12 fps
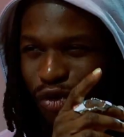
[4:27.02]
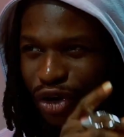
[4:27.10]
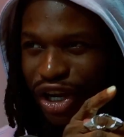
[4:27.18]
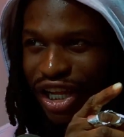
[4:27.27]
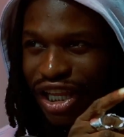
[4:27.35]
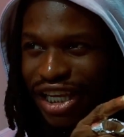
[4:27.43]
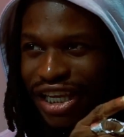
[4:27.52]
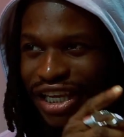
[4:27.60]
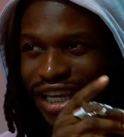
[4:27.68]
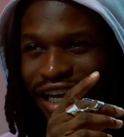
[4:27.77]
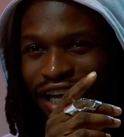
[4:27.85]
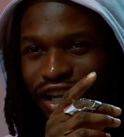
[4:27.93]

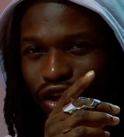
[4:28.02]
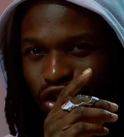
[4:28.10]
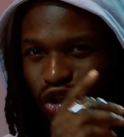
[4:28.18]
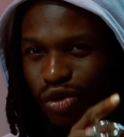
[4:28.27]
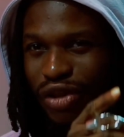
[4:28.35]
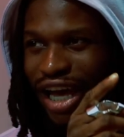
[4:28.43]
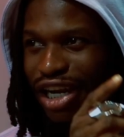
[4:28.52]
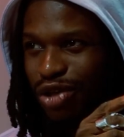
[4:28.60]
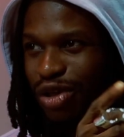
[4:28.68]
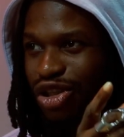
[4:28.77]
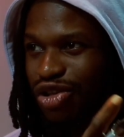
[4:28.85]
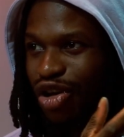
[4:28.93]
really do that as
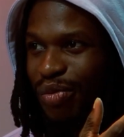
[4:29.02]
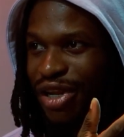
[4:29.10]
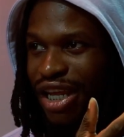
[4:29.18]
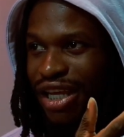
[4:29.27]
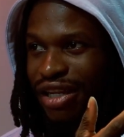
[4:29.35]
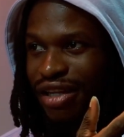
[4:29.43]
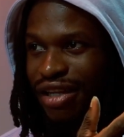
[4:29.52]
well. Do you know Midnight?